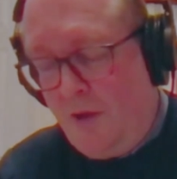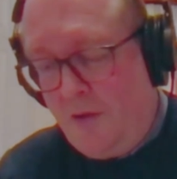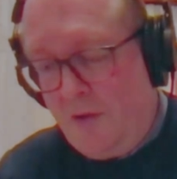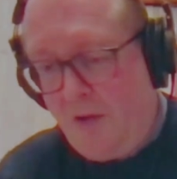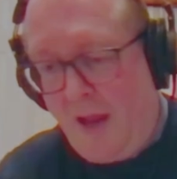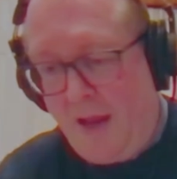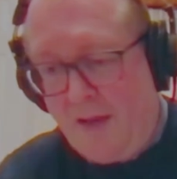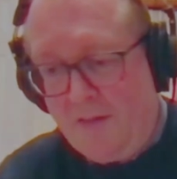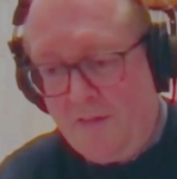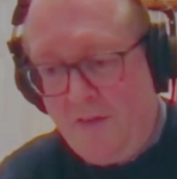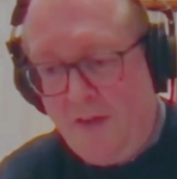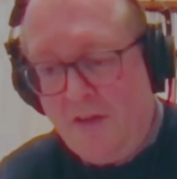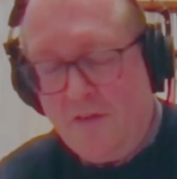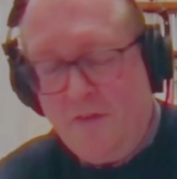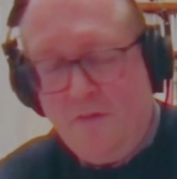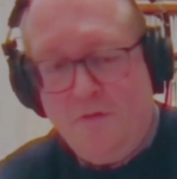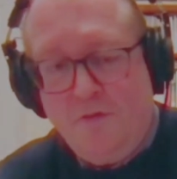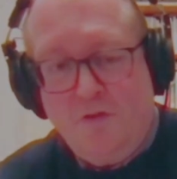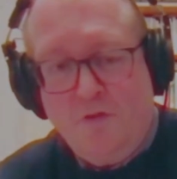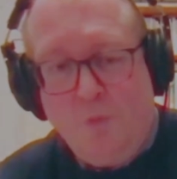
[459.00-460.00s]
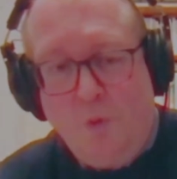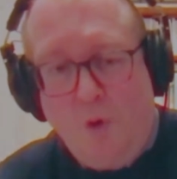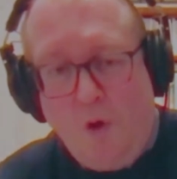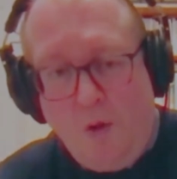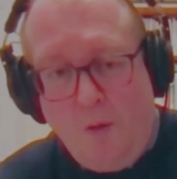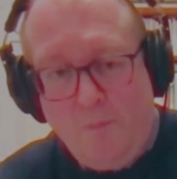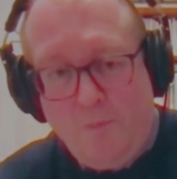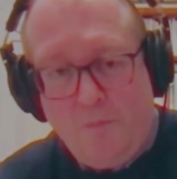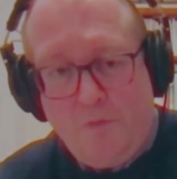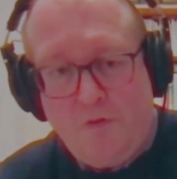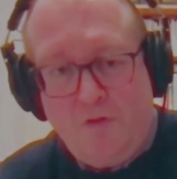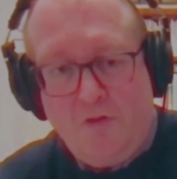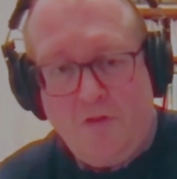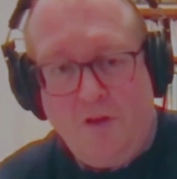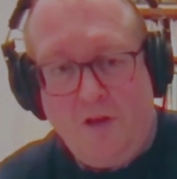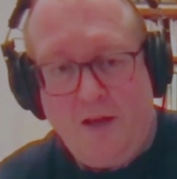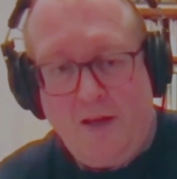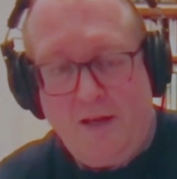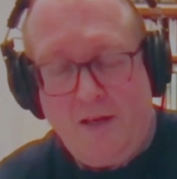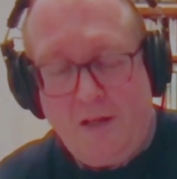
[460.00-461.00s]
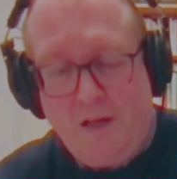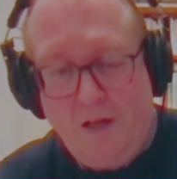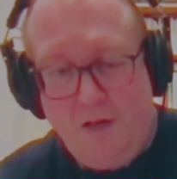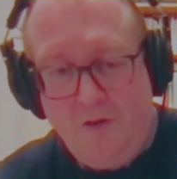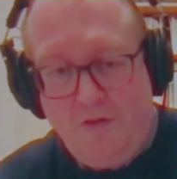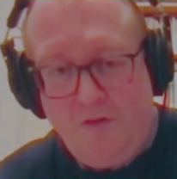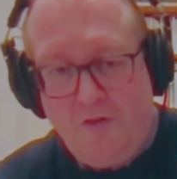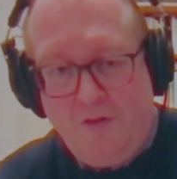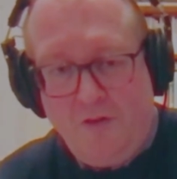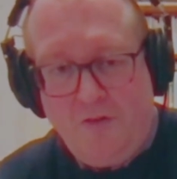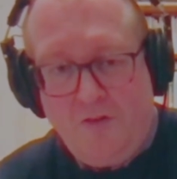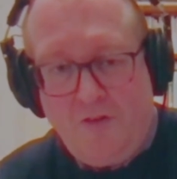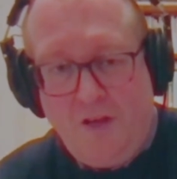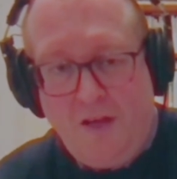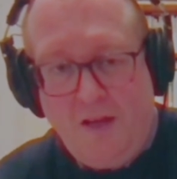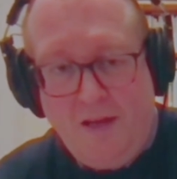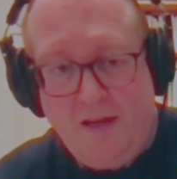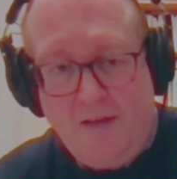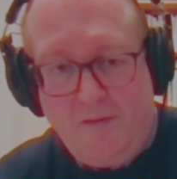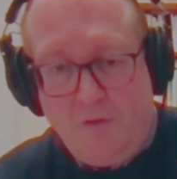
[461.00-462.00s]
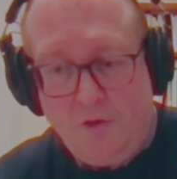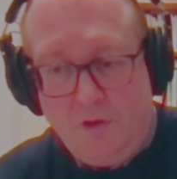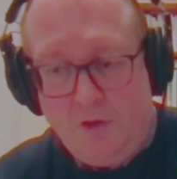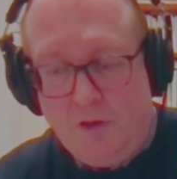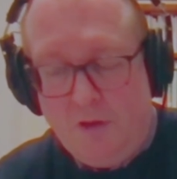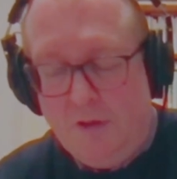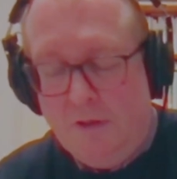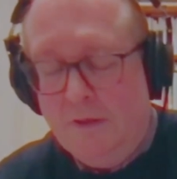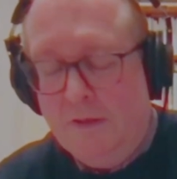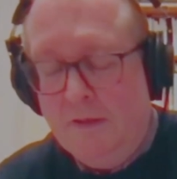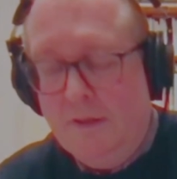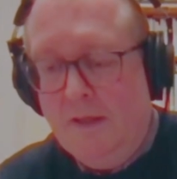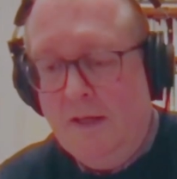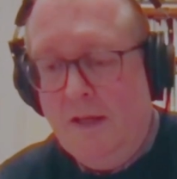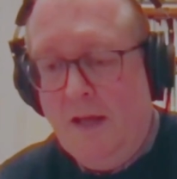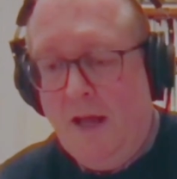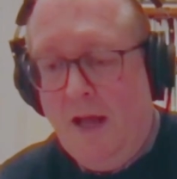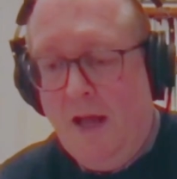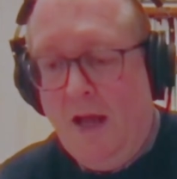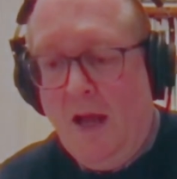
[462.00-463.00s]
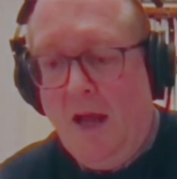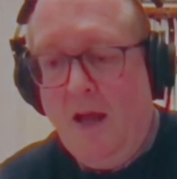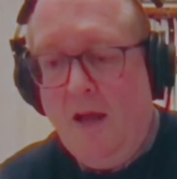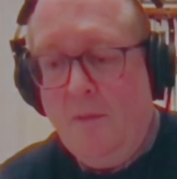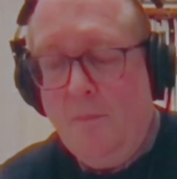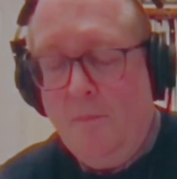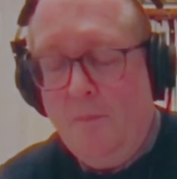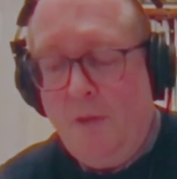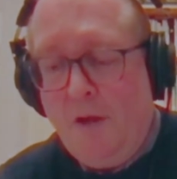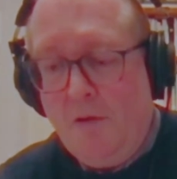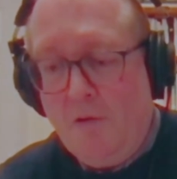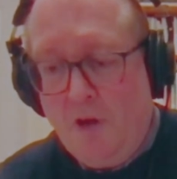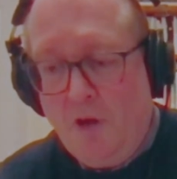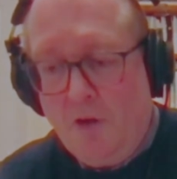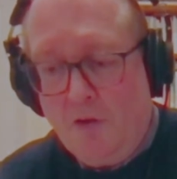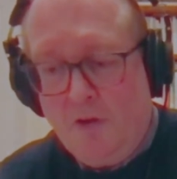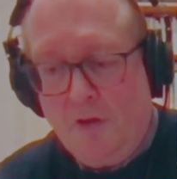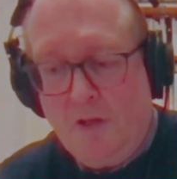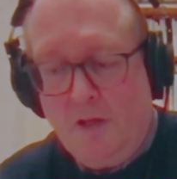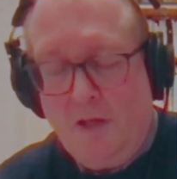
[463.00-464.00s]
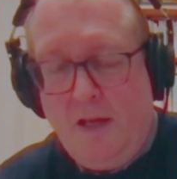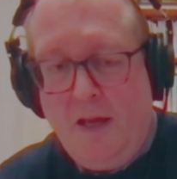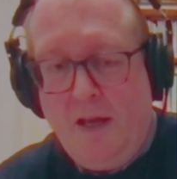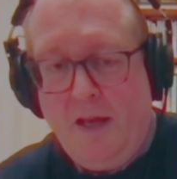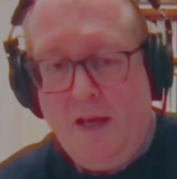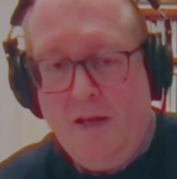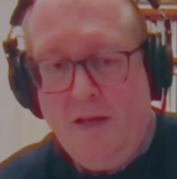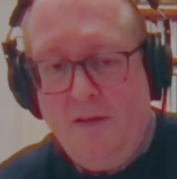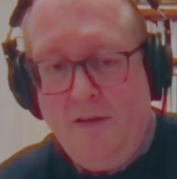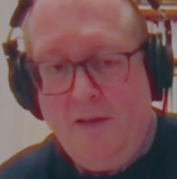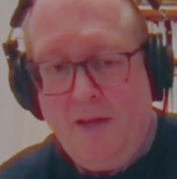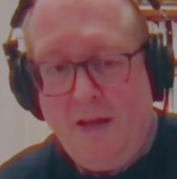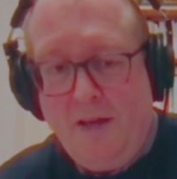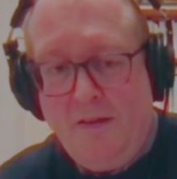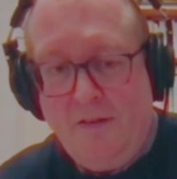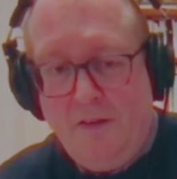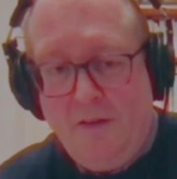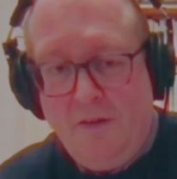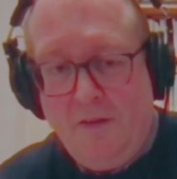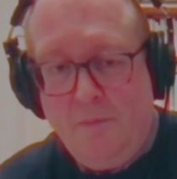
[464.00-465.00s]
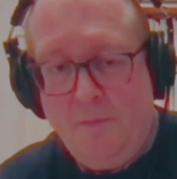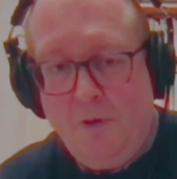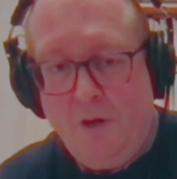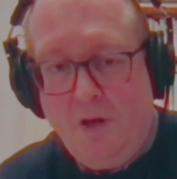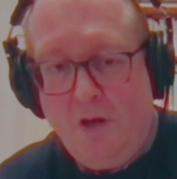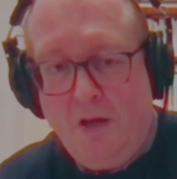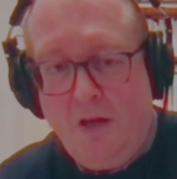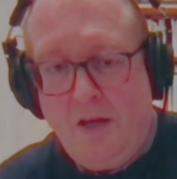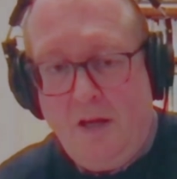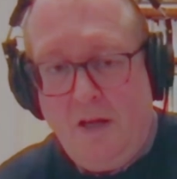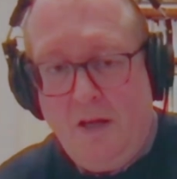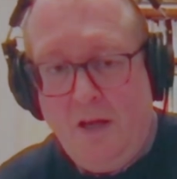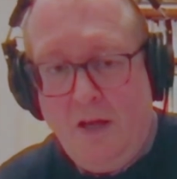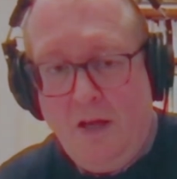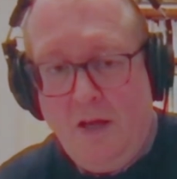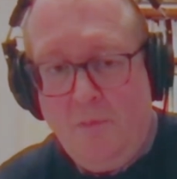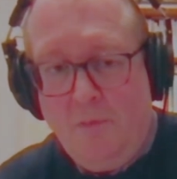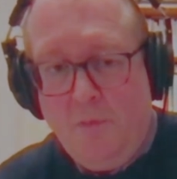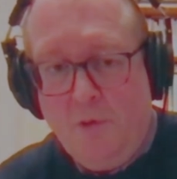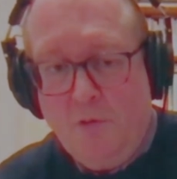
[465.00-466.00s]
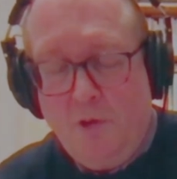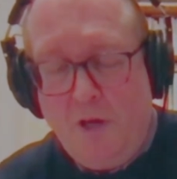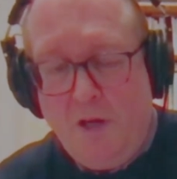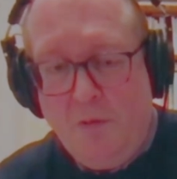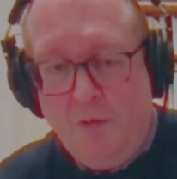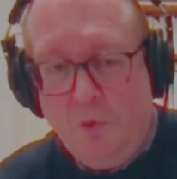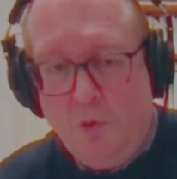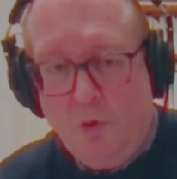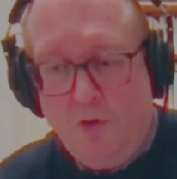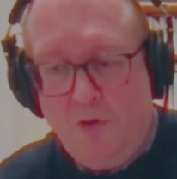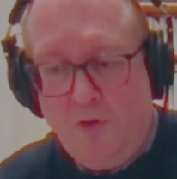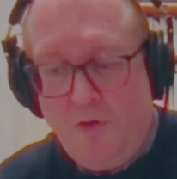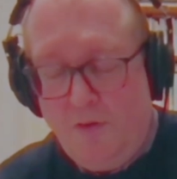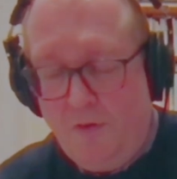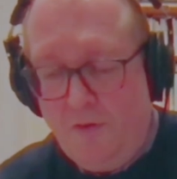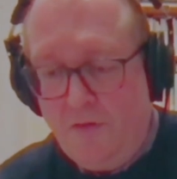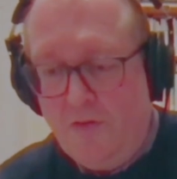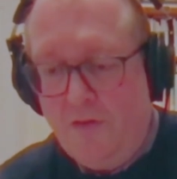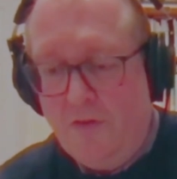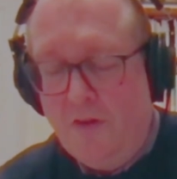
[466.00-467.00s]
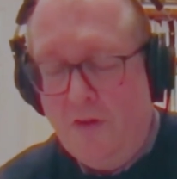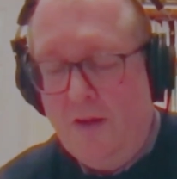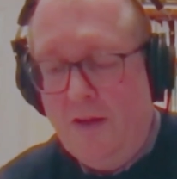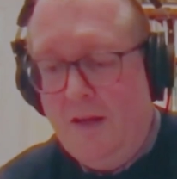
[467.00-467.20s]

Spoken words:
extensive swamps lying close to sea level, periodically inundated by marine waters.